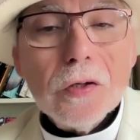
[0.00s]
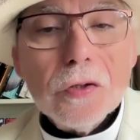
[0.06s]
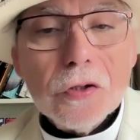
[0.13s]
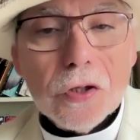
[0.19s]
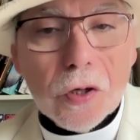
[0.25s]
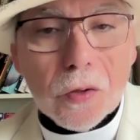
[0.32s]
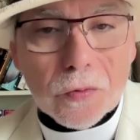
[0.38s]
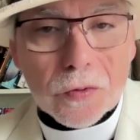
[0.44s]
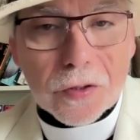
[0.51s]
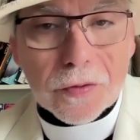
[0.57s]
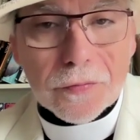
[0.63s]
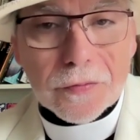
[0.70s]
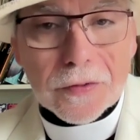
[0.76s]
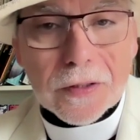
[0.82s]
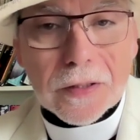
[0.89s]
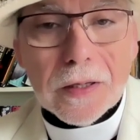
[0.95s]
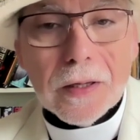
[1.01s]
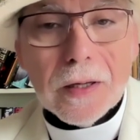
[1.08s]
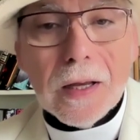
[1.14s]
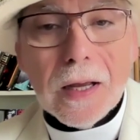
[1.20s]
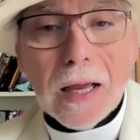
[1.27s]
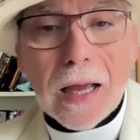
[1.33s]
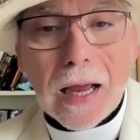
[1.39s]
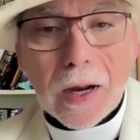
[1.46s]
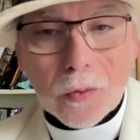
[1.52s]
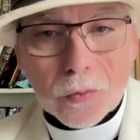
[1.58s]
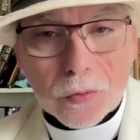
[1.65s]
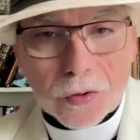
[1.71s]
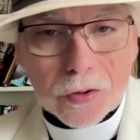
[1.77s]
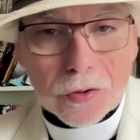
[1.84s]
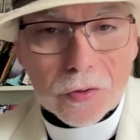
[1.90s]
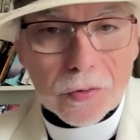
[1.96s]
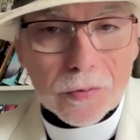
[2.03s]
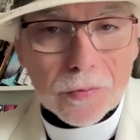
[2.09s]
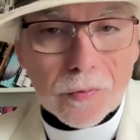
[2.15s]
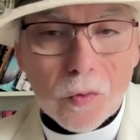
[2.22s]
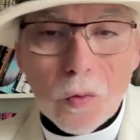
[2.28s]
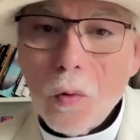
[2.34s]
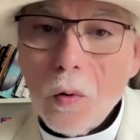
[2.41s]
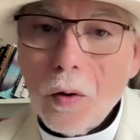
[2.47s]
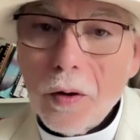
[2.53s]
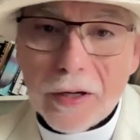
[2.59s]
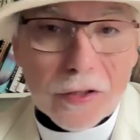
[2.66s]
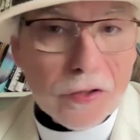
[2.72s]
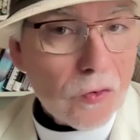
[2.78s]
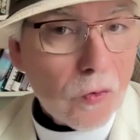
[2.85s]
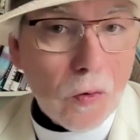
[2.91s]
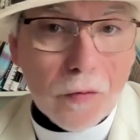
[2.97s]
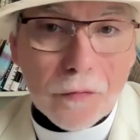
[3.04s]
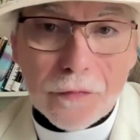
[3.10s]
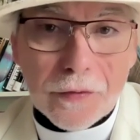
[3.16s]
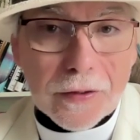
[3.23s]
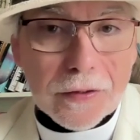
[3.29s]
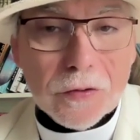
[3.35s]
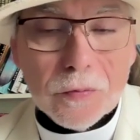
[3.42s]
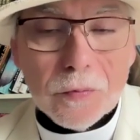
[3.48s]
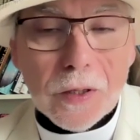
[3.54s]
Joseph's house or his office.